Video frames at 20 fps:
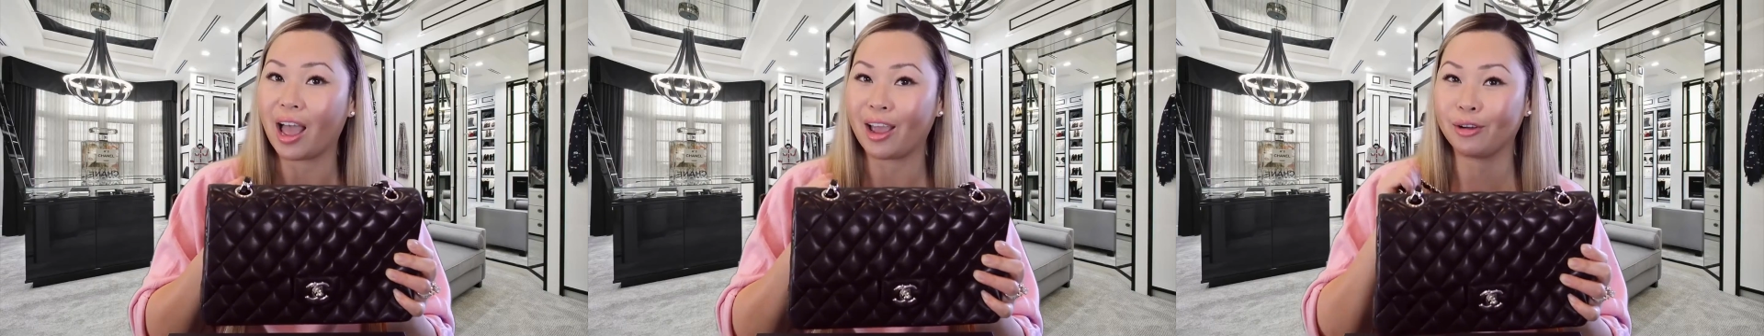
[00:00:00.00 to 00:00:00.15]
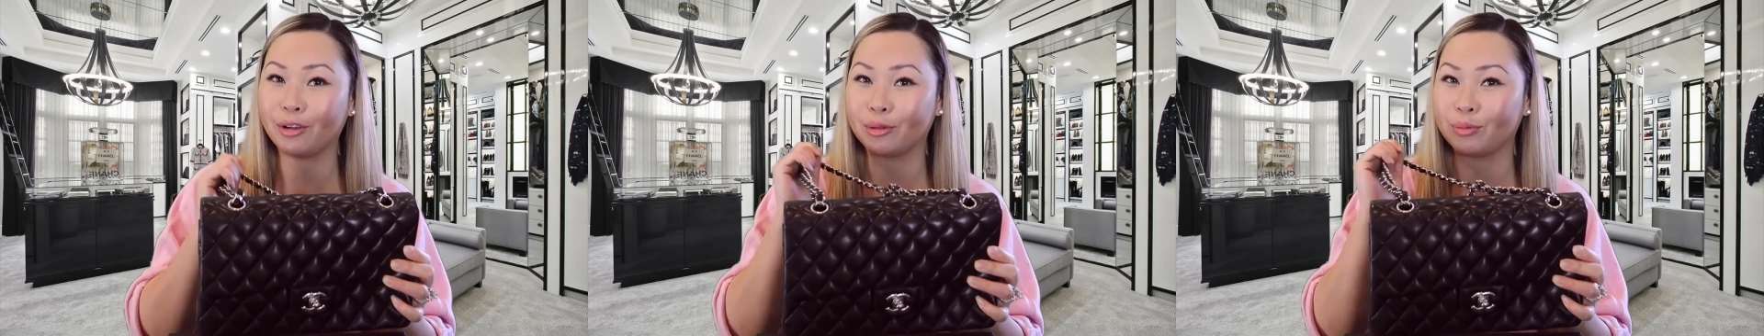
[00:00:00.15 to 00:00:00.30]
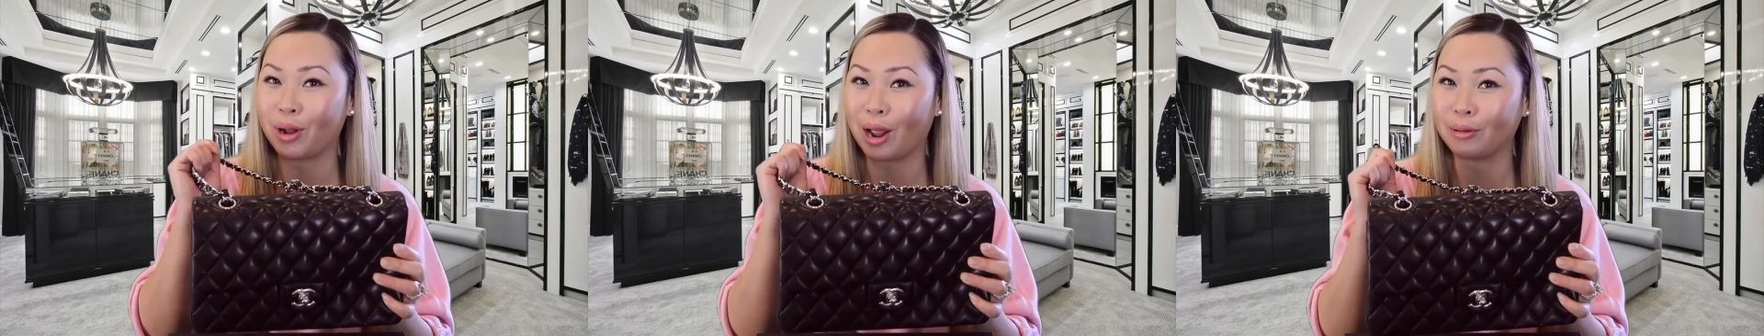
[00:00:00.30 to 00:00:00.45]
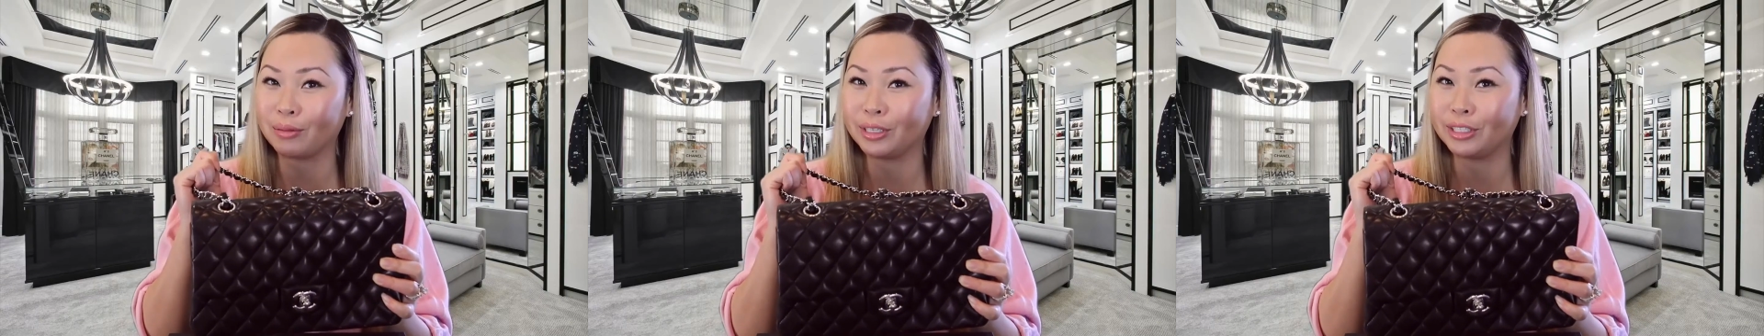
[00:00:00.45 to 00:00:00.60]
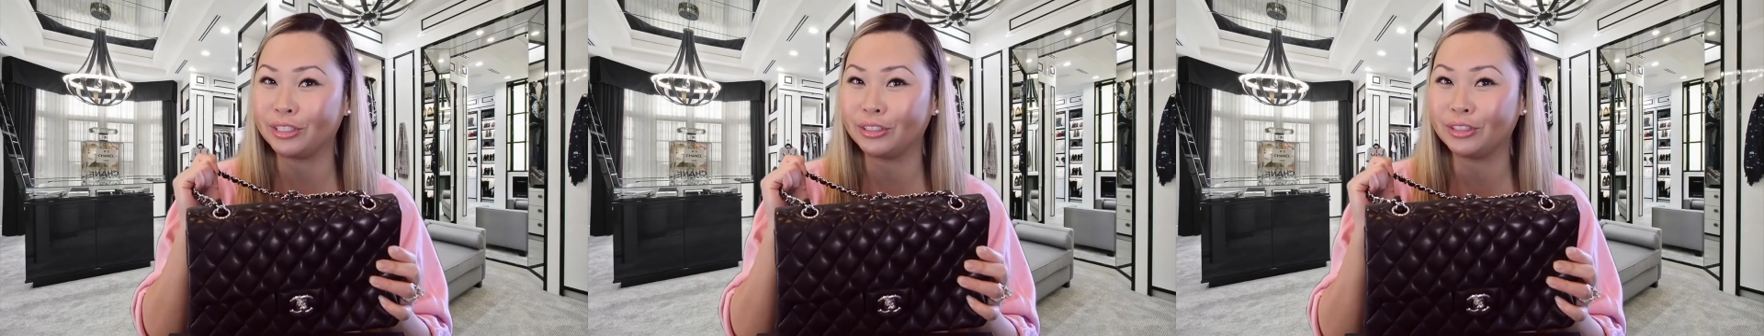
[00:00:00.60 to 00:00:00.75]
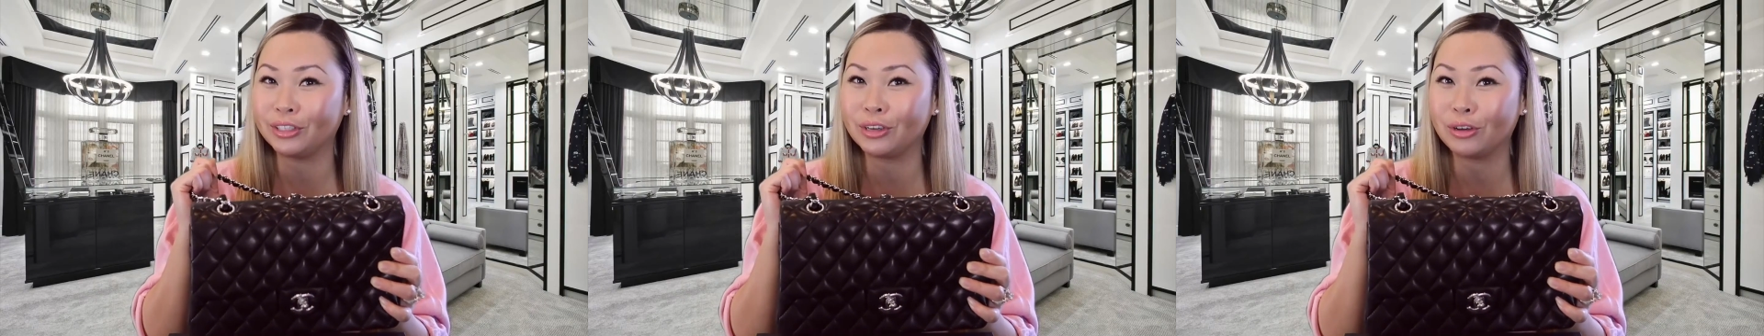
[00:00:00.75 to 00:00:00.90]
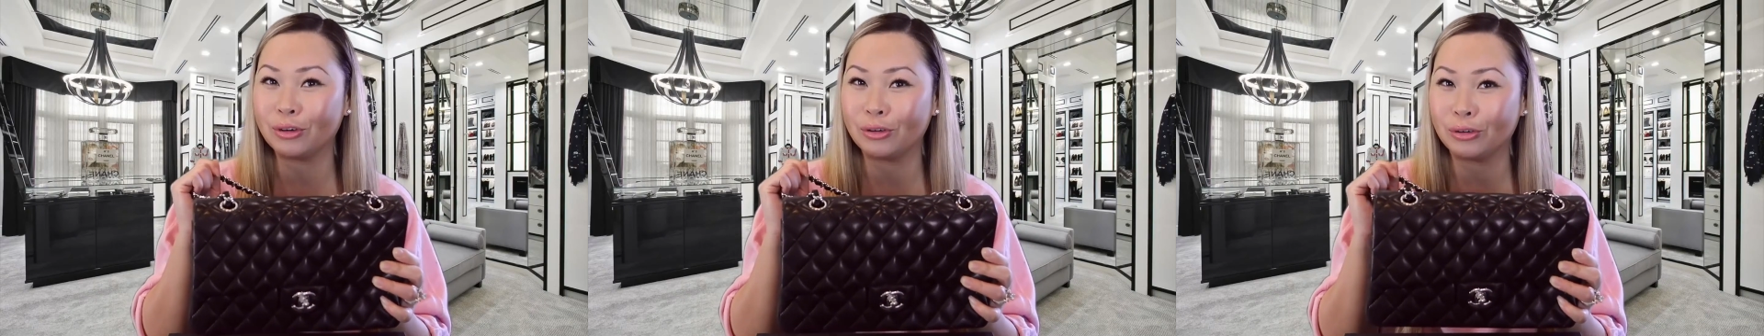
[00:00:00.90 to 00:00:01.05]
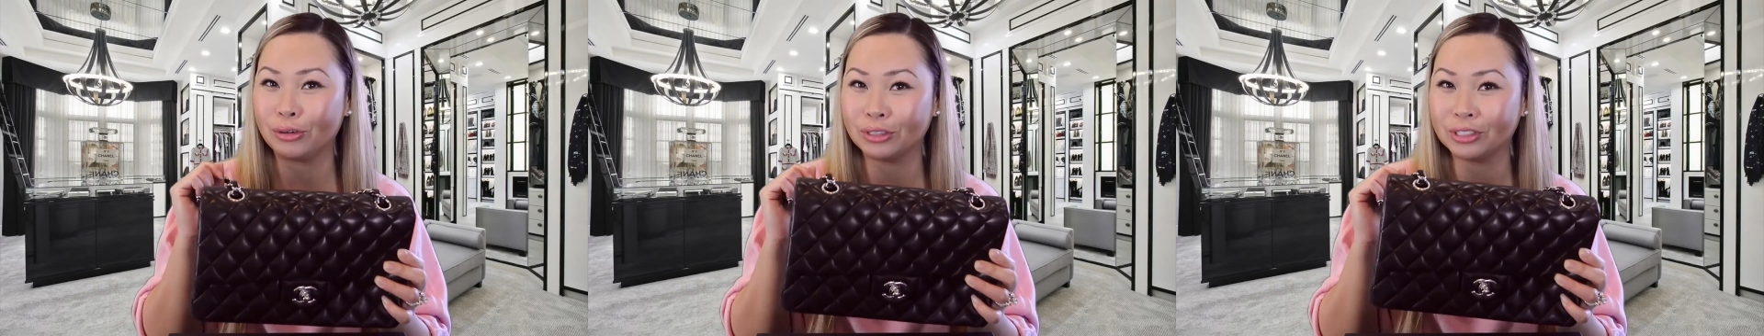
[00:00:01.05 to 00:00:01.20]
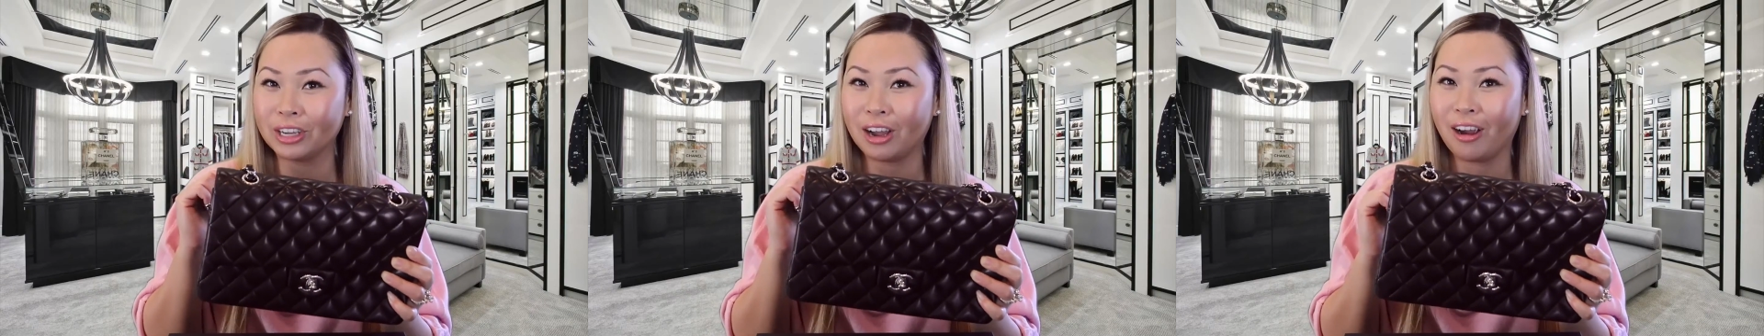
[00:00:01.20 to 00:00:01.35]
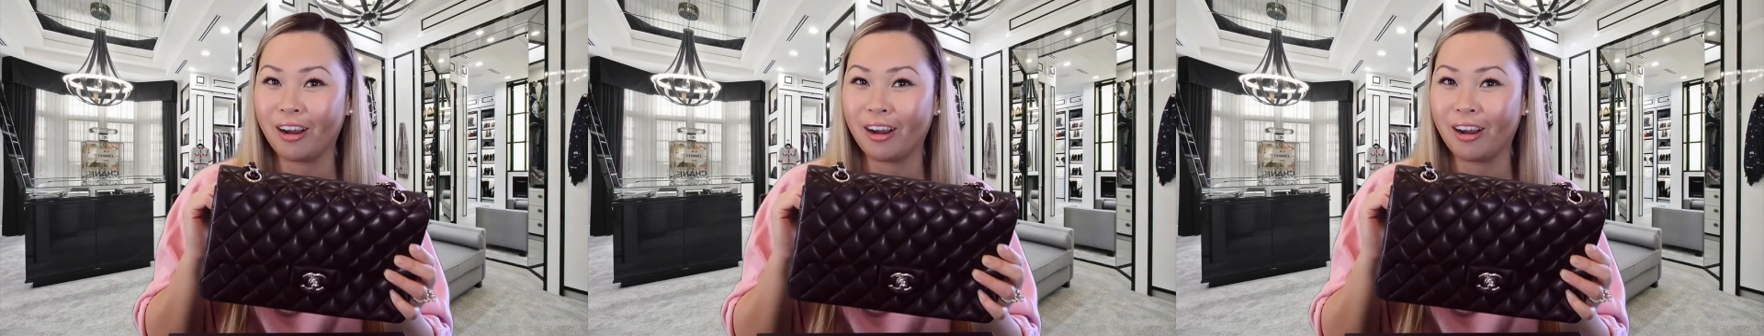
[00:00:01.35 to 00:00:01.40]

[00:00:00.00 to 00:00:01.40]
I would probably do the gold